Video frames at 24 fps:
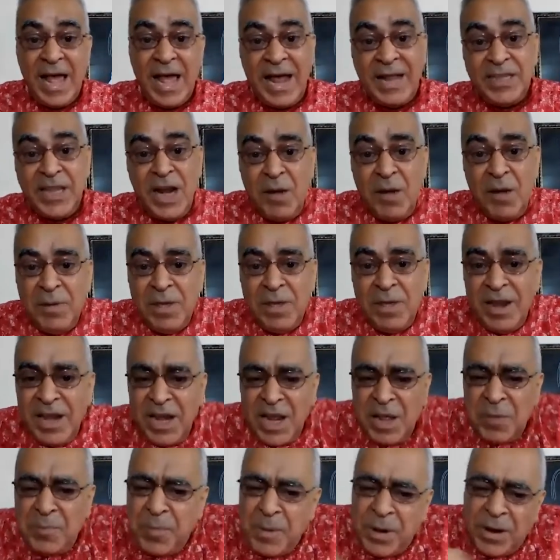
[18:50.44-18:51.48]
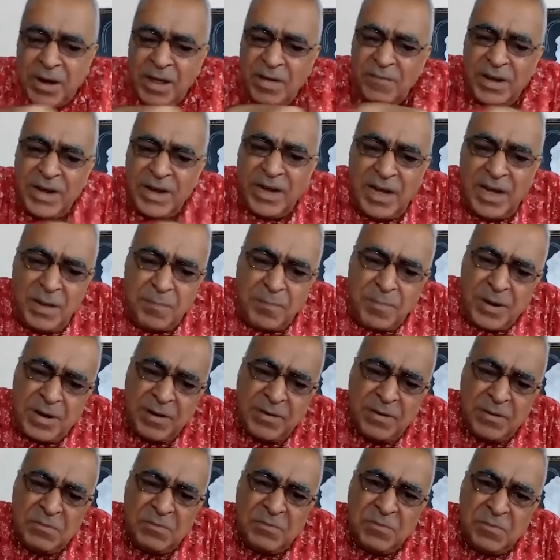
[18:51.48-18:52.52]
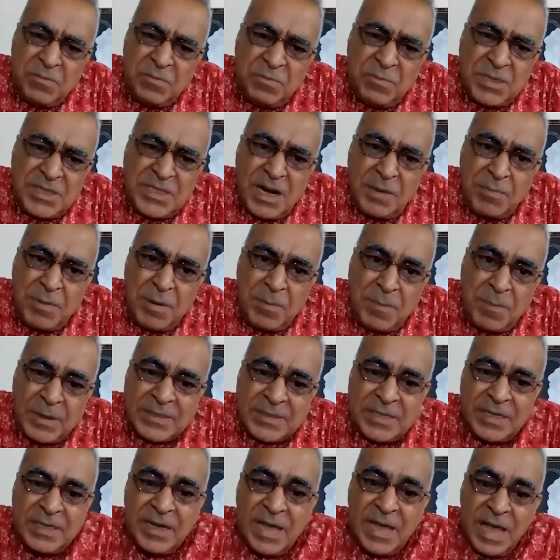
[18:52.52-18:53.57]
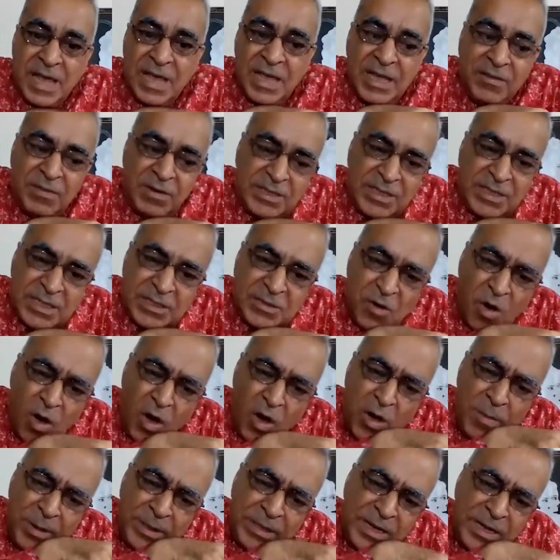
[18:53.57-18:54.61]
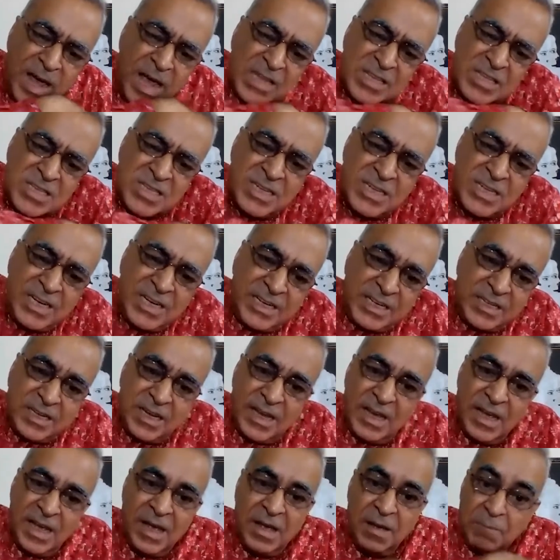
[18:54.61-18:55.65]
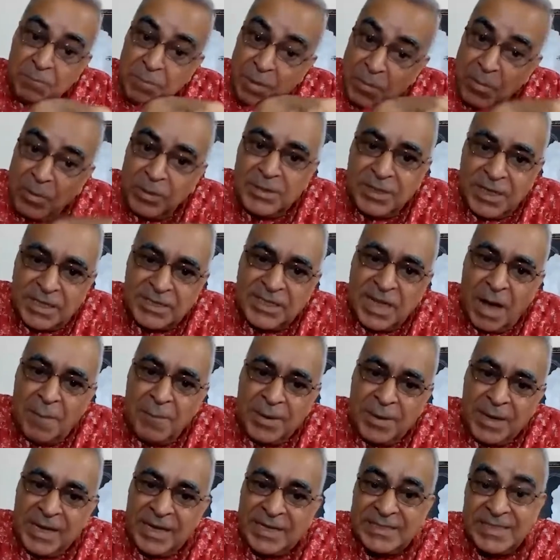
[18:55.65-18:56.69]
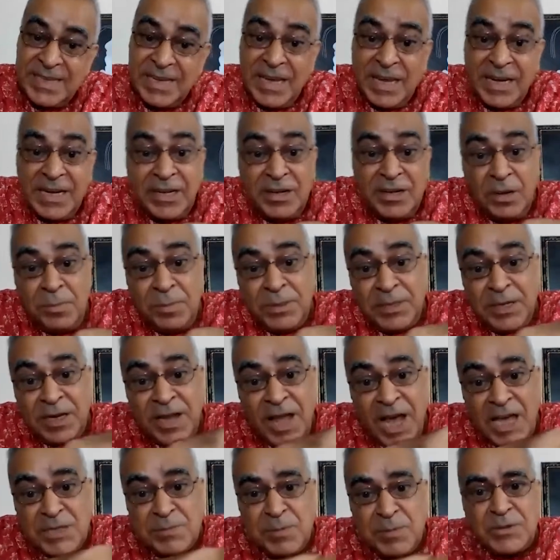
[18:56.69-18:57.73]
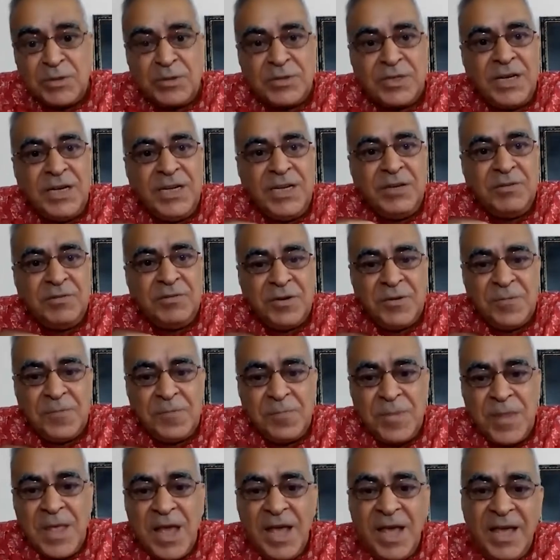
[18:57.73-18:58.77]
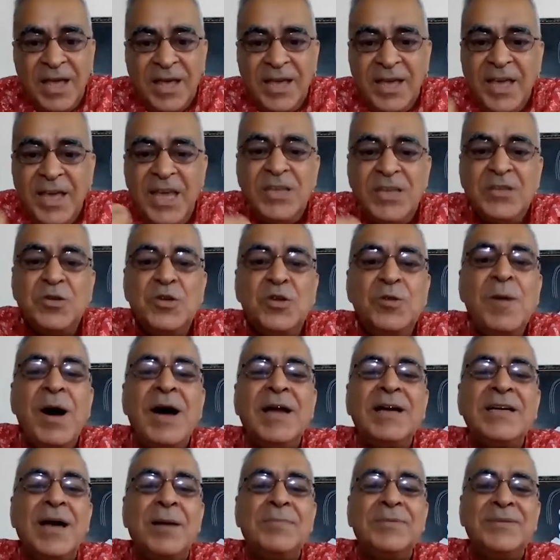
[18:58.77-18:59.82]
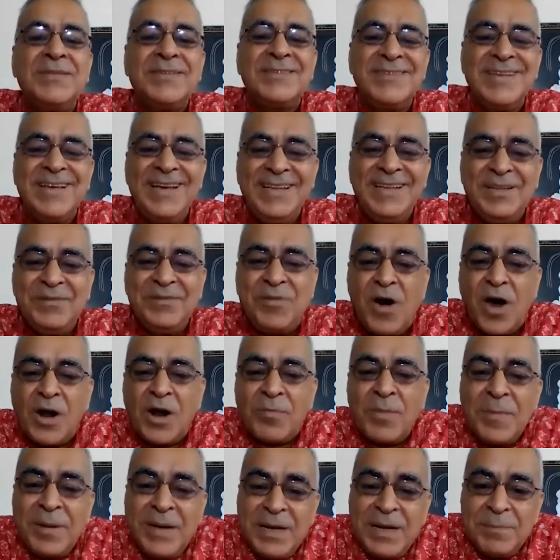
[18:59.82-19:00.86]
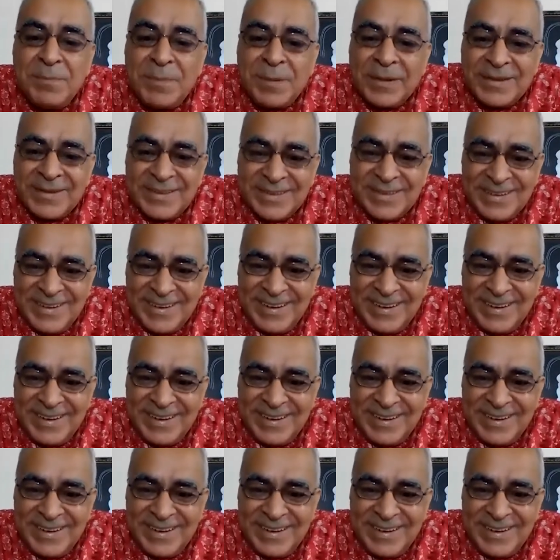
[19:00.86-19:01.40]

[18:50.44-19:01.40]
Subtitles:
and there'll be a leaper, a very leaper and miserable person. He will just occupy the last seat before the Katha begins, and he'll be the last person to leave. Hanuman comes in the form of a leaper